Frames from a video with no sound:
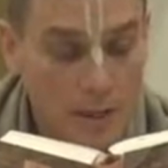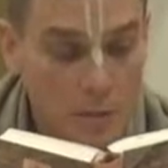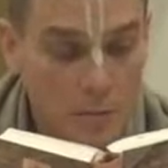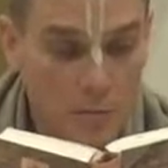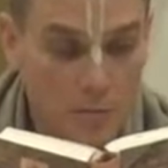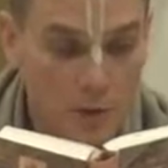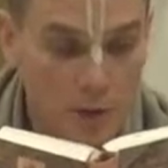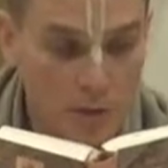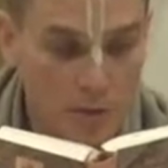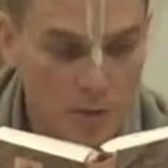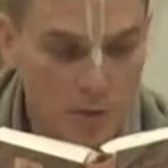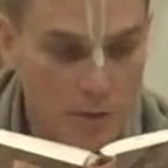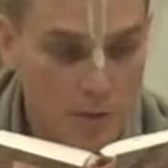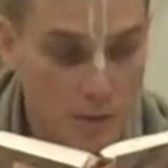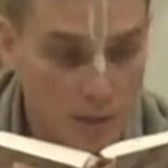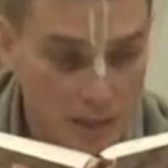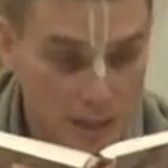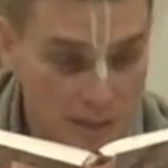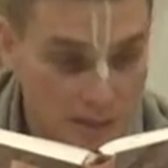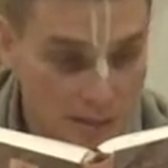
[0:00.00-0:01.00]
he rests
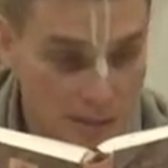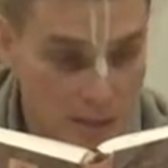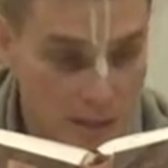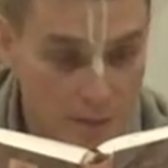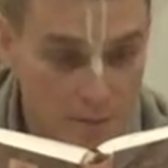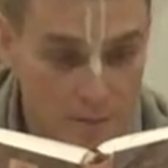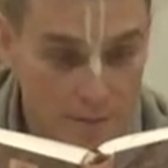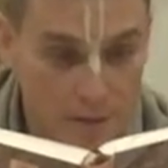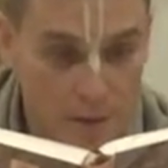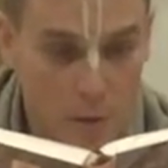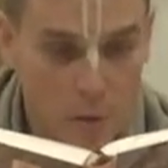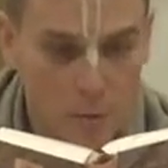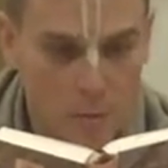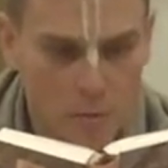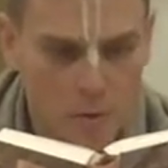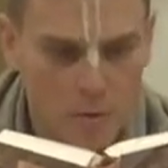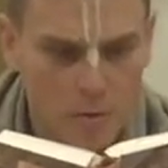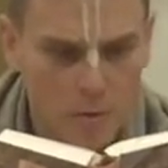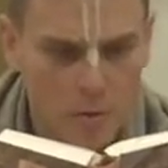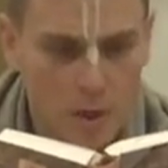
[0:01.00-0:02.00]
on his left
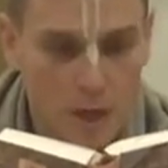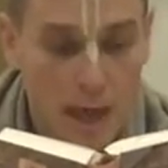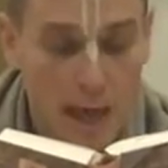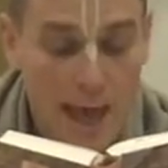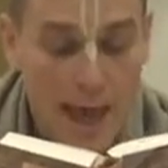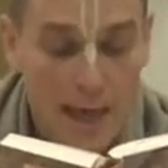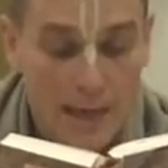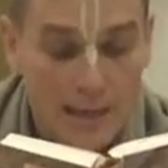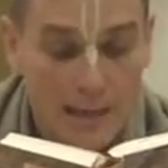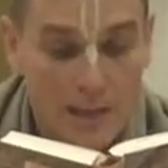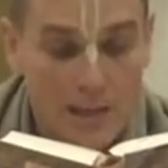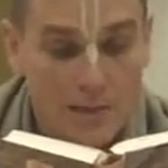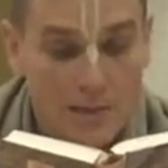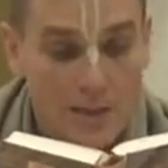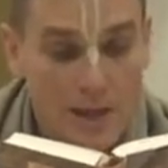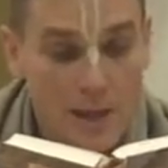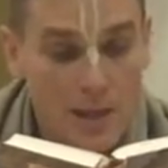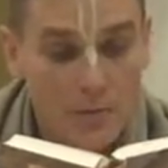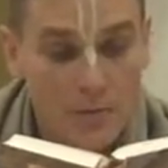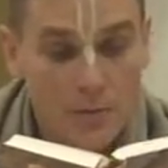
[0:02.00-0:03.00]
elbow, and
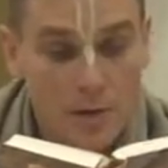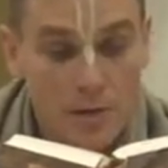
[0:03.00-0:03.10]
his head